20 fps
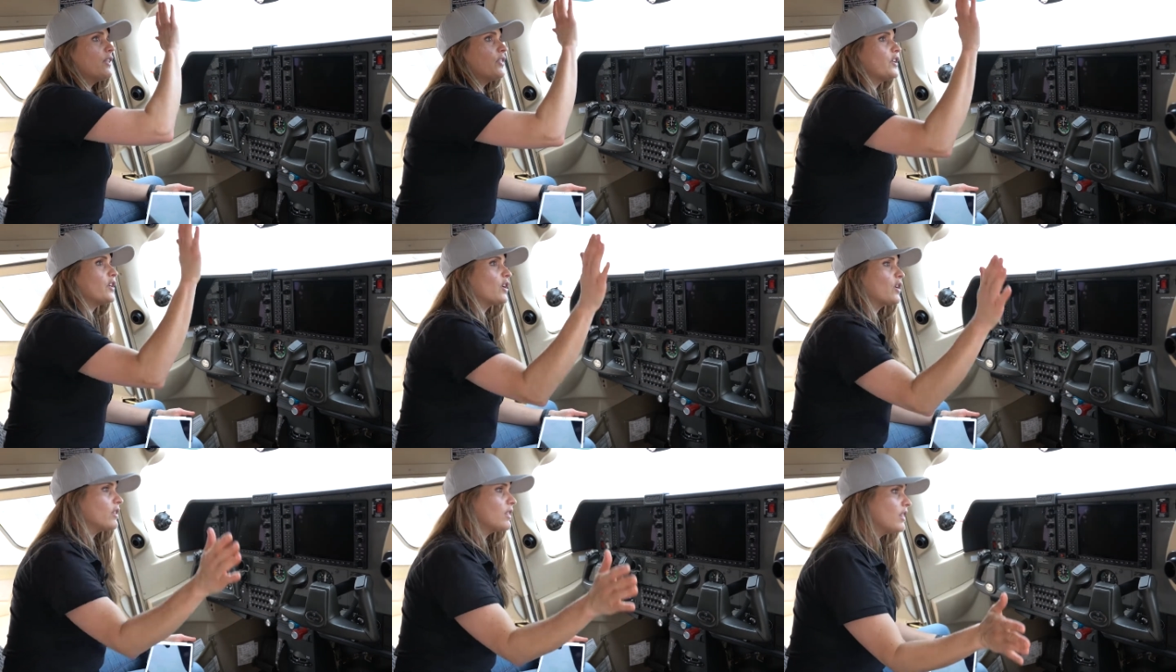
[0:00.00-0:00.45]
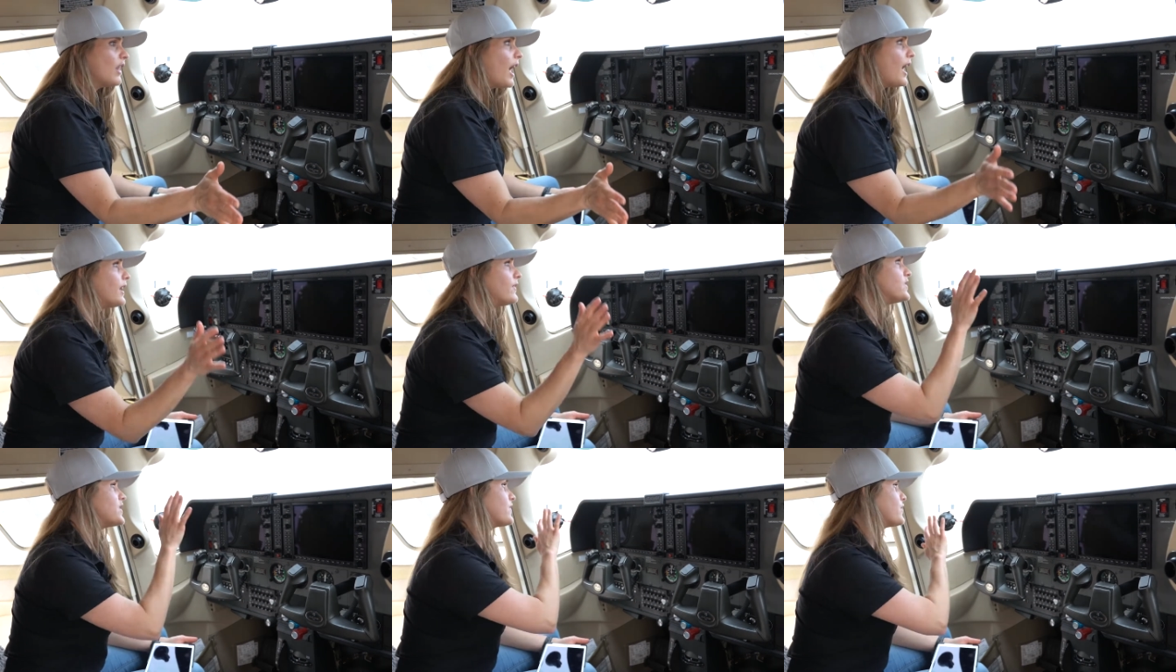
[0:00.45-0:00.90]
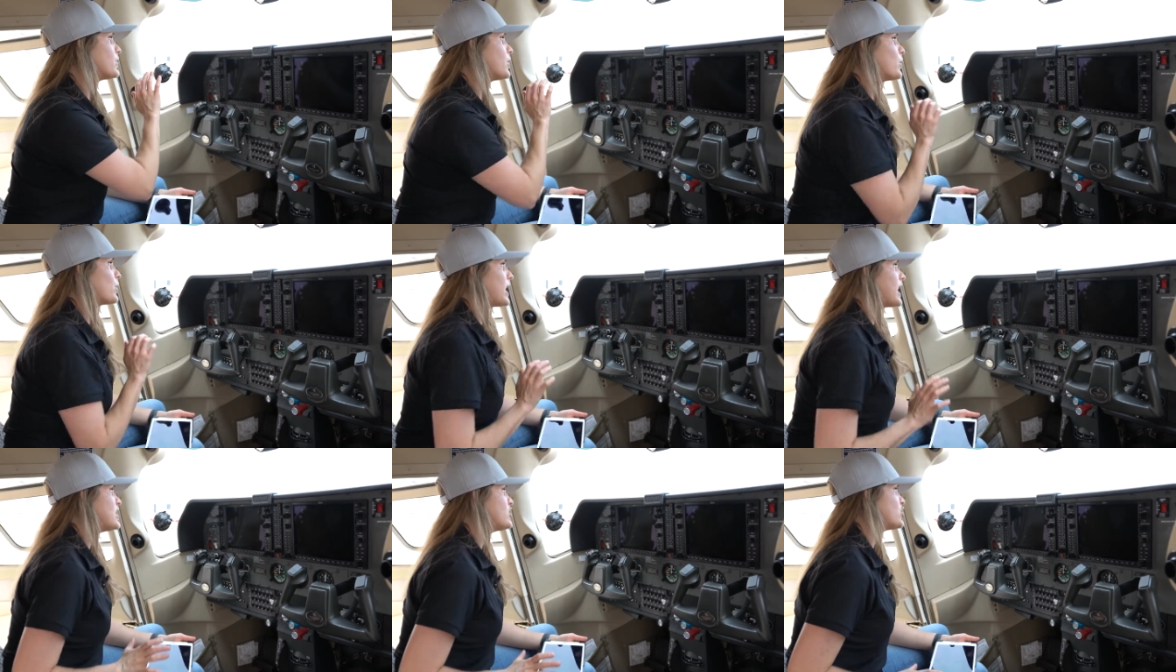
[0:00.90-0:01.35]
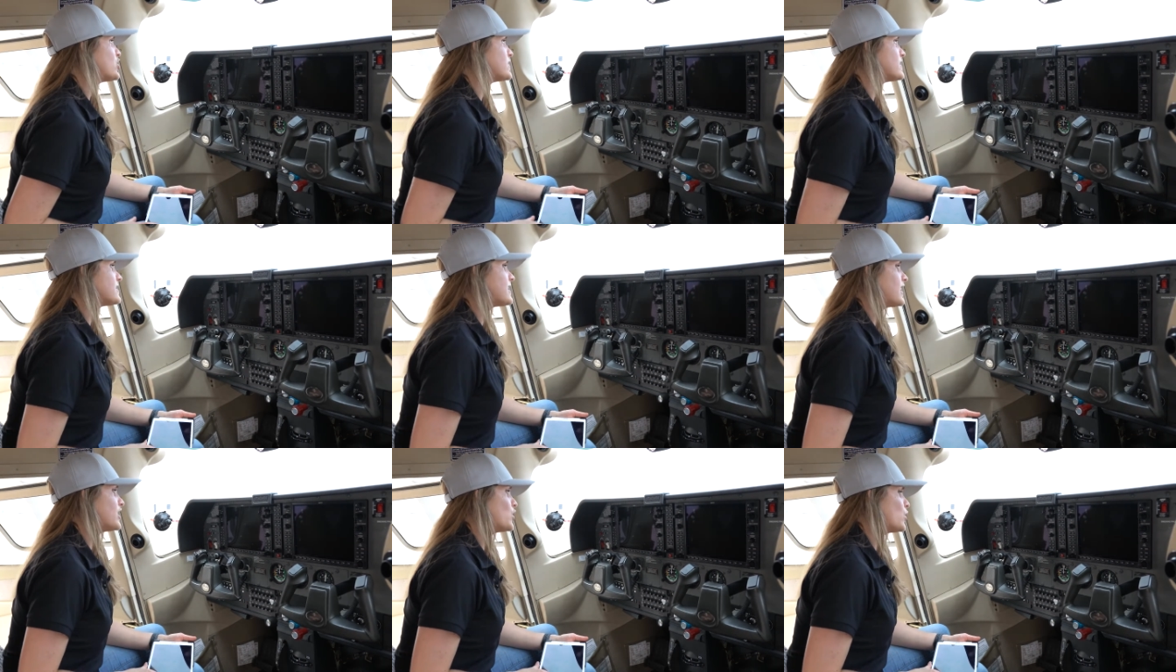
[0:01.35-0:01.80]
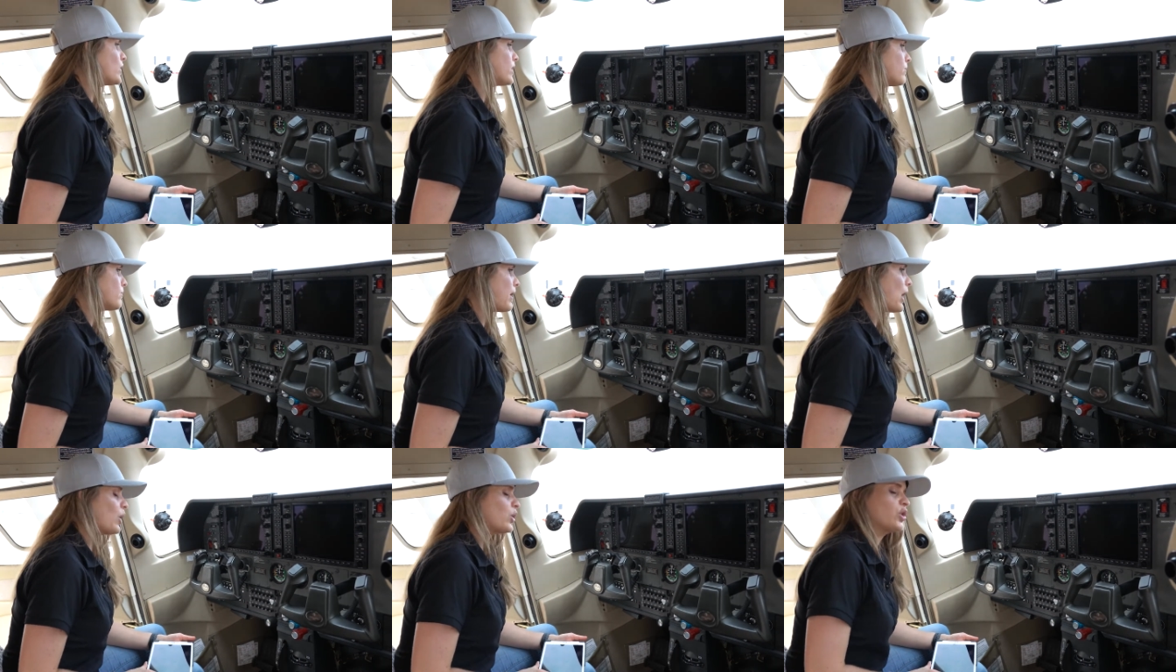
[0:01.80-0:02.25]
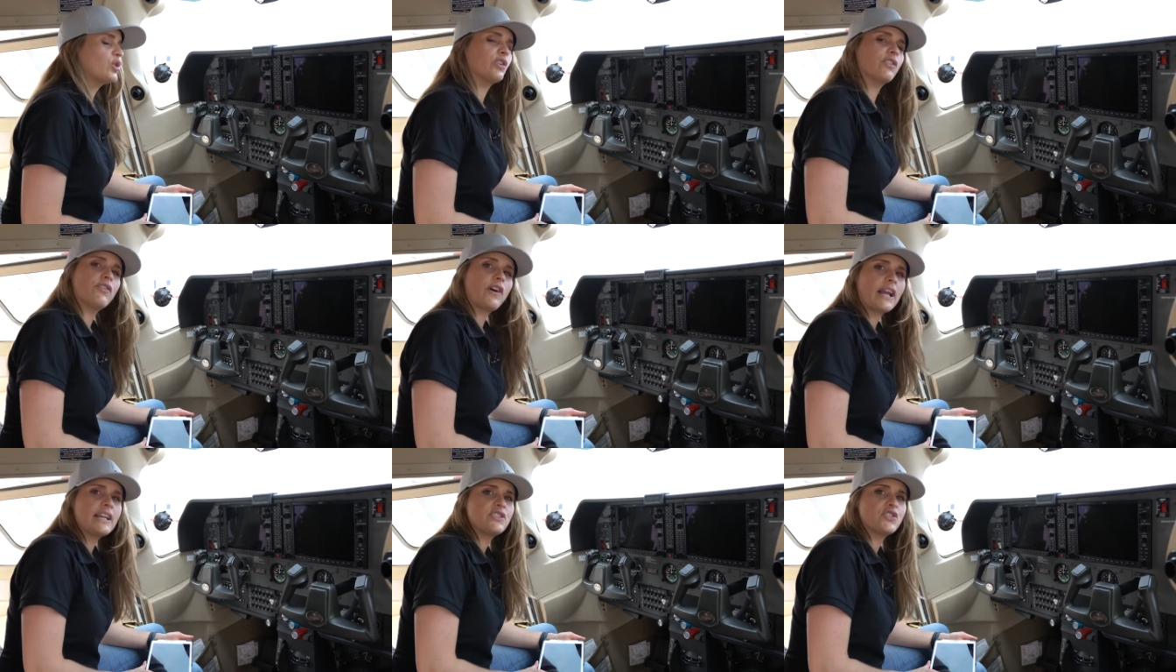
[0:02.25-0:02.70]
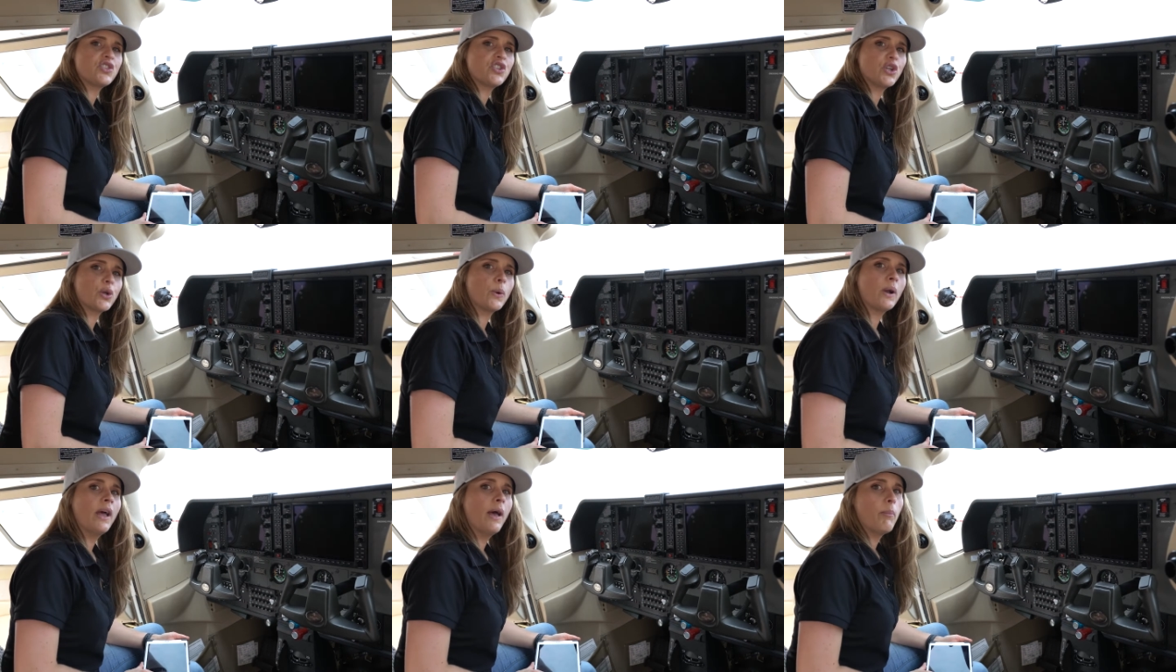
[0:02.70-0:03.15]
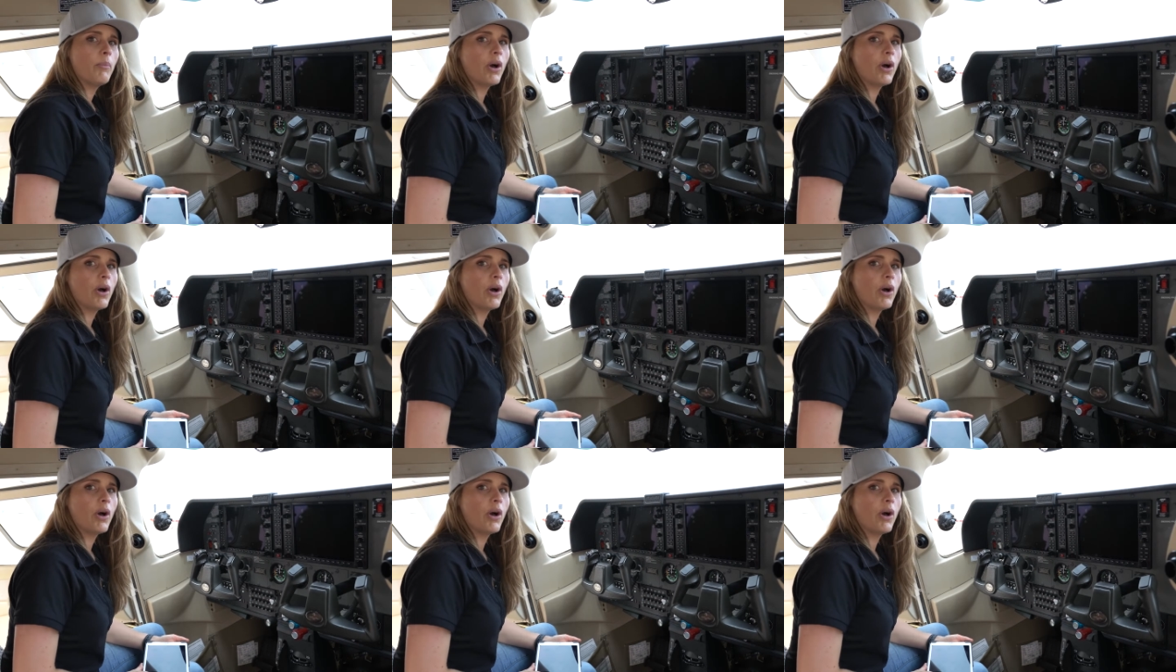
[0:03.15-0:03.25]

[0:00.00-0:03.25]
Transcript: there are a lot of different locations that you can mount your device to,